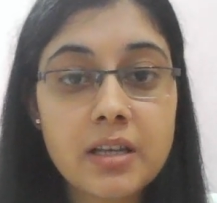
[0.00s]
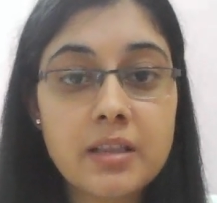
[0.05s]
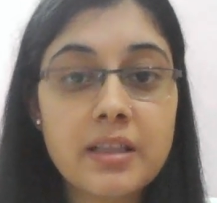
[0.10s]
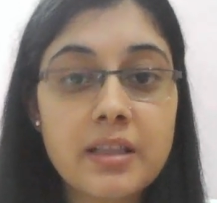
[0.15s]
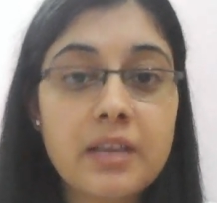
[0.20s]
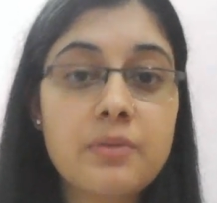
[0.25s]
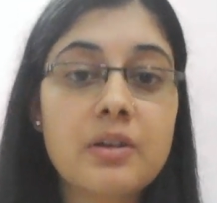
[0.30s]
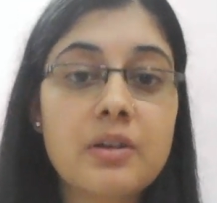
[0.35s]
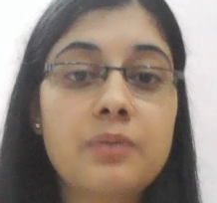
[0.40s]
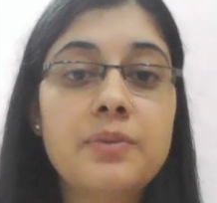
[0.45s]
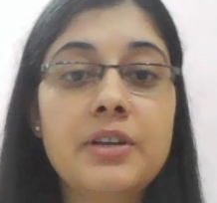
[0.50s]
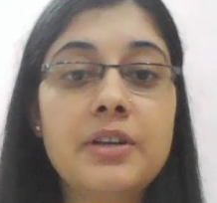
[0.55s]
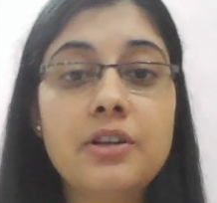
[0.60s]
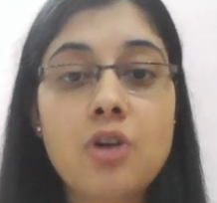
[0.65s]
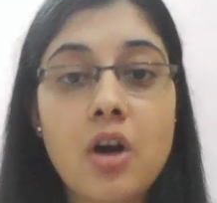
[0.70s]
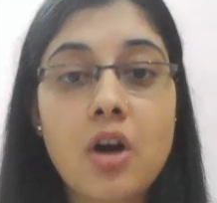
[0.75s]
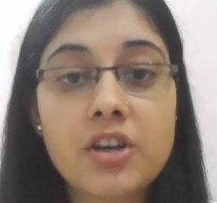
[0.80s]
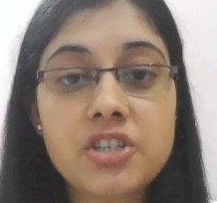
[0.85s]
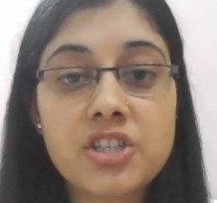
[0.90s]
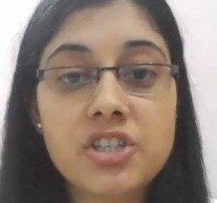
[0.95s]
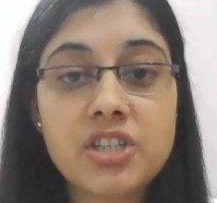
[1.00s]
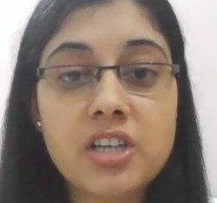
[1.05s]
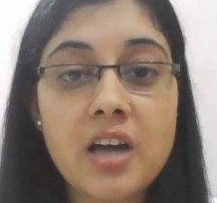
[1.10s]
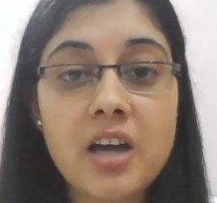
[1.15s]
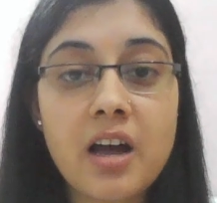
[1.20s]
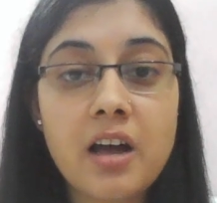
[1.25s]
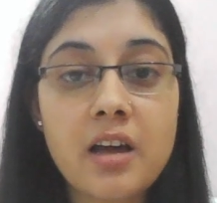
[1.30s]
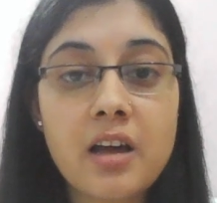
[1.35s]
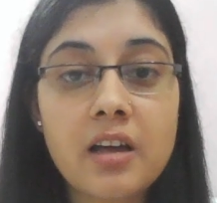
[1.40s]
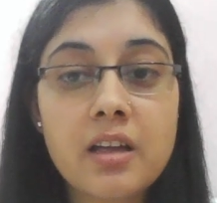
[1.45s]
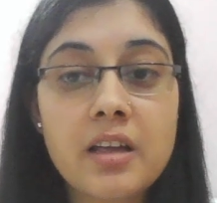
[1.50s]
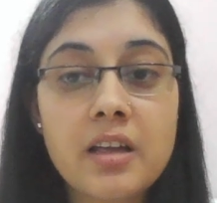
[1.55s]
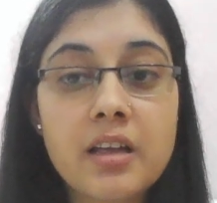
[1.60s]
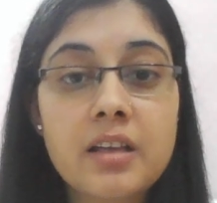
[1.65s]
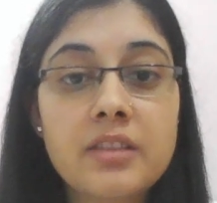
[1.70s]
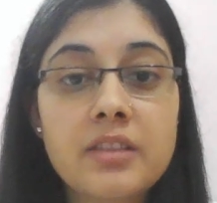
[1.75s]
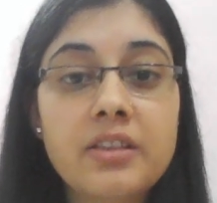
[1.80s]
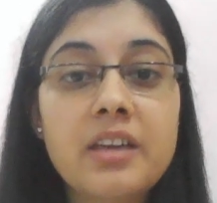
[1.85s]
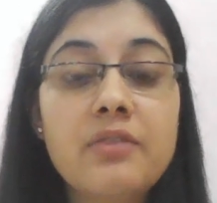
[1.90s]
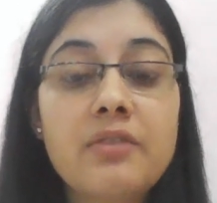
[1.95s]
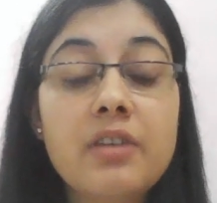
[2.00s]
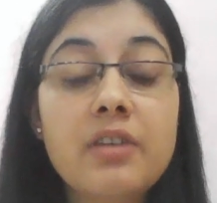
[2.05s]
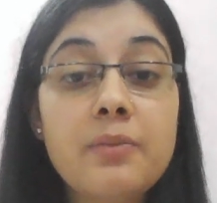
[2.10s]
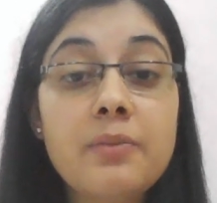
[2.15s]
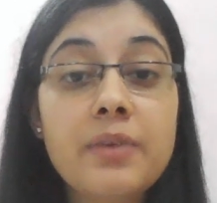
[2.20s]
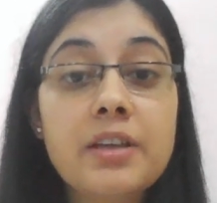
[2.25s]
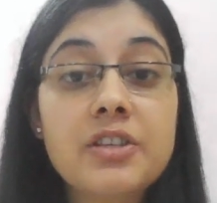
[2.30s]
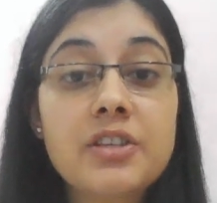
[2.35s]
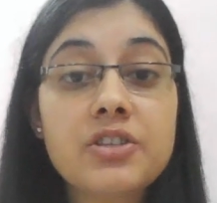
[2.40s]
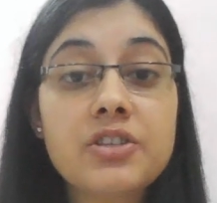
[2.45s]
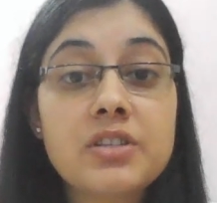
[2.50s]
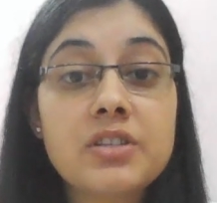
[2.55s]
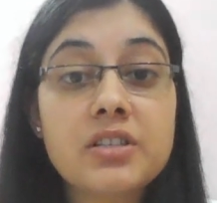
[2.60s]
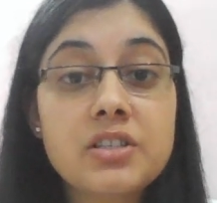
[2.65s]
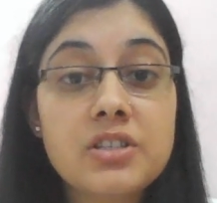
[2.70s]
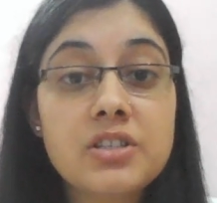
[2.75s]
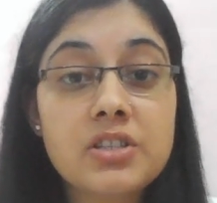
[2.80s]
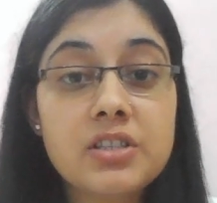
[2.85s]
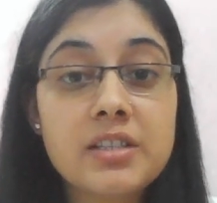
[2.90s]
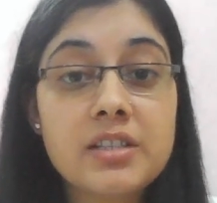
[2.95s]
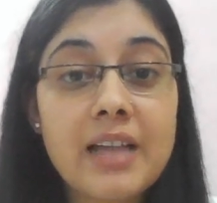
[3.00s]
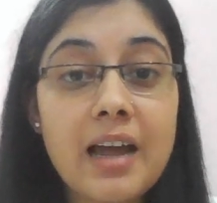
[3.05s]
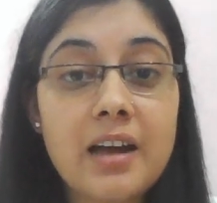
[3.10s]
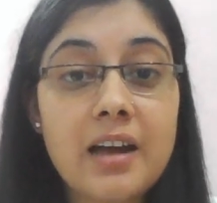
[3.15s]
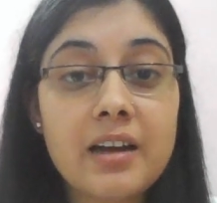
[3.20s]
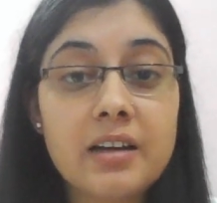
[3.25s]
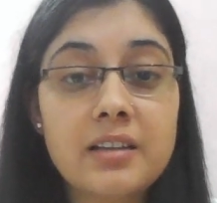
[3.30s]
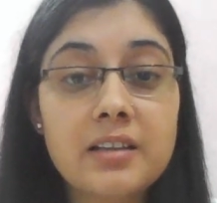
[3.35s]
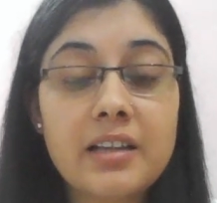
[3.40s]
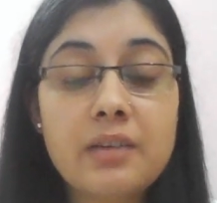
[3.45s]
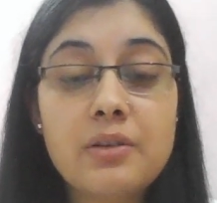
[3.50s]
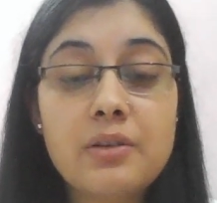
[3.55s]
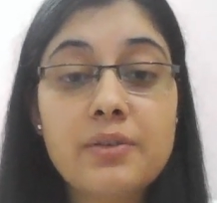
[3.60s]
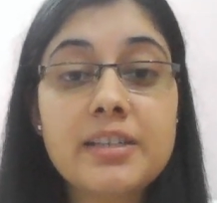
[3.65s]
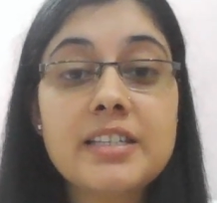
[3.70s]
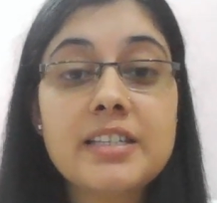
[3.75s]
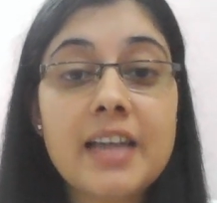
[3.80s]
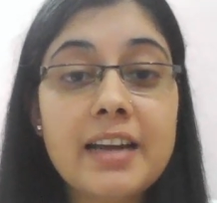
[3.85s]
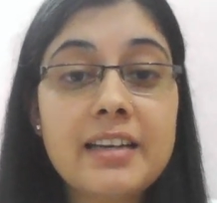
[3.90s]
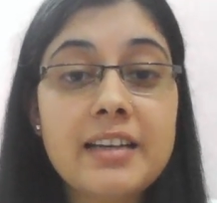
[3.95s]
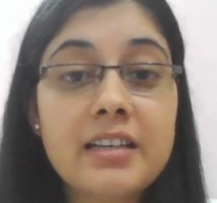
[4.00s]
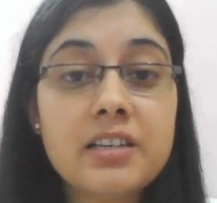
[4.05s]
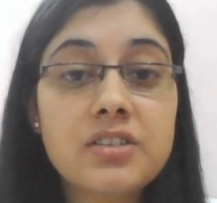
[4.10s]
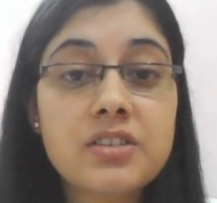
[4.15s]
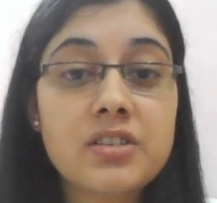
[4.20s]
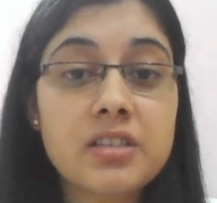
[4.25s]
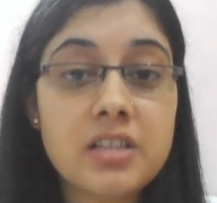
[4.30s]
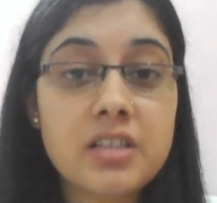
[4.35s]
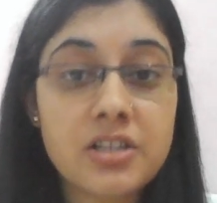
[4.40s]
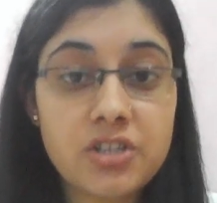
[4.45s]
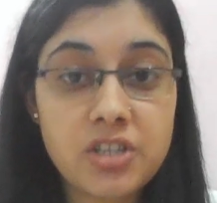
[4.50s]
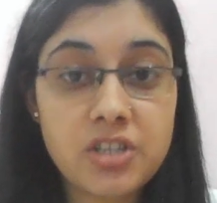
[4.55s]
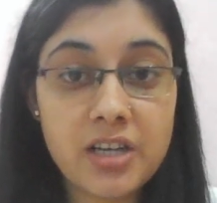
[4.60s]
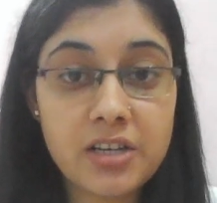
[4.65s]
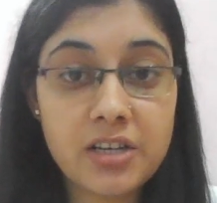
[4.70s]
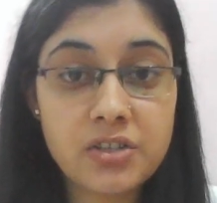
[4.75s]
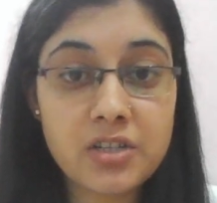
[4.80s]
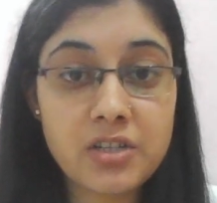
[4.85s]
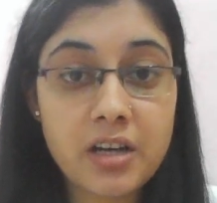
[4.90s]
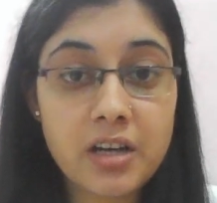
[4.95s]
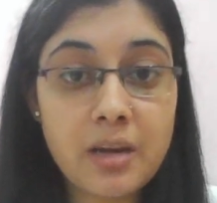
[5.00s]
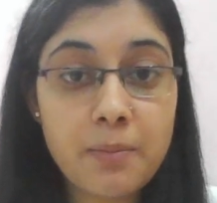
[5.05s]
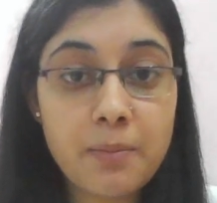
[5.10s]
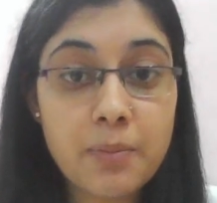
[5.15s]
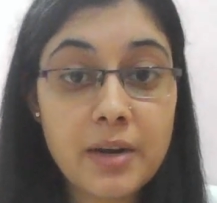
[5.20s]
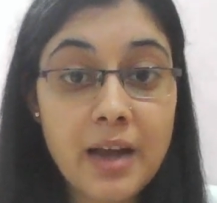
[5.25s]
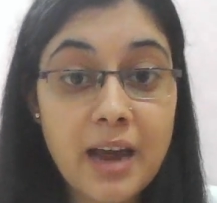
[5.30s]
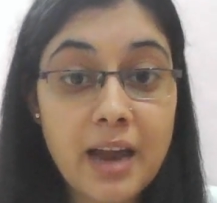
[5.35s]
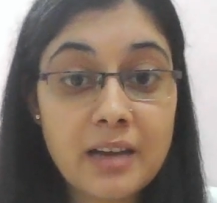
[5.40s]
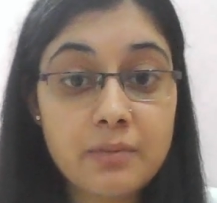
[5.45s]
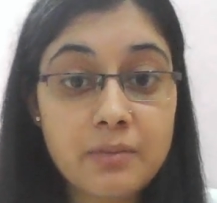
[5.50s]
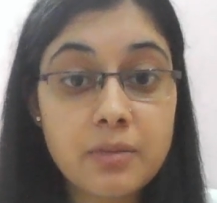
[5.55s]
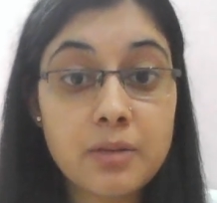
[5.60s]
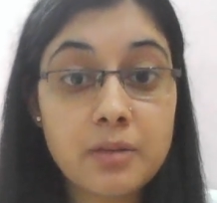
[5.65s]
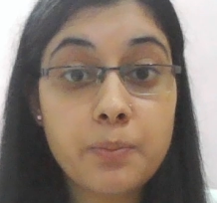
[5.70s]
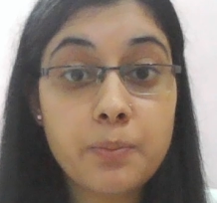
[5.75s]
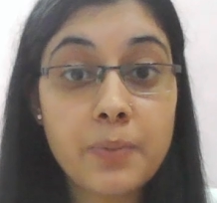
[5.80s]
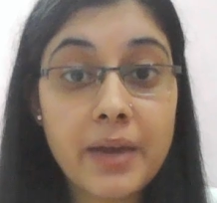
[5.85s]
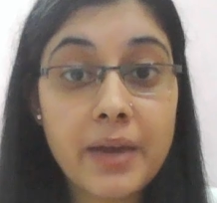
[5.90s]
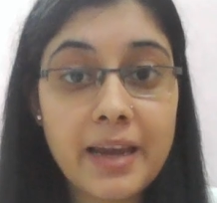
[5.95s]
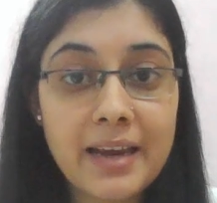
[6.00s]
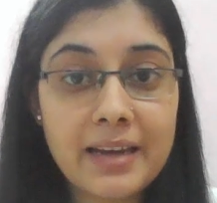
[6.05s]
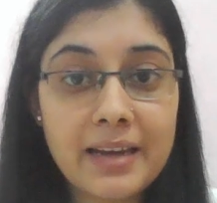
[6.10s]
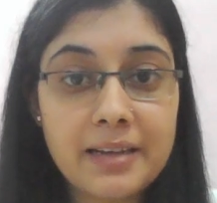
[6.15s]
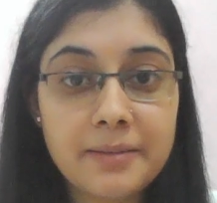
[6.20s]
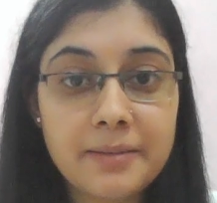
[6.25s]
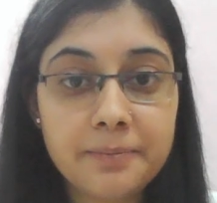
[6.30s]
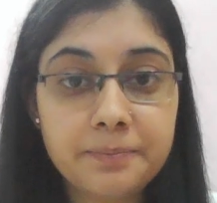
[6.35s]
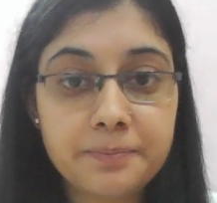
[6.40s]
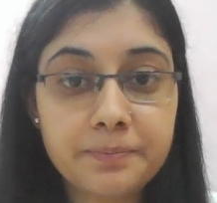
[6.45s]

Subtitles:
There will be nausea. There will be there will be tightness in the chest accompanied with pain.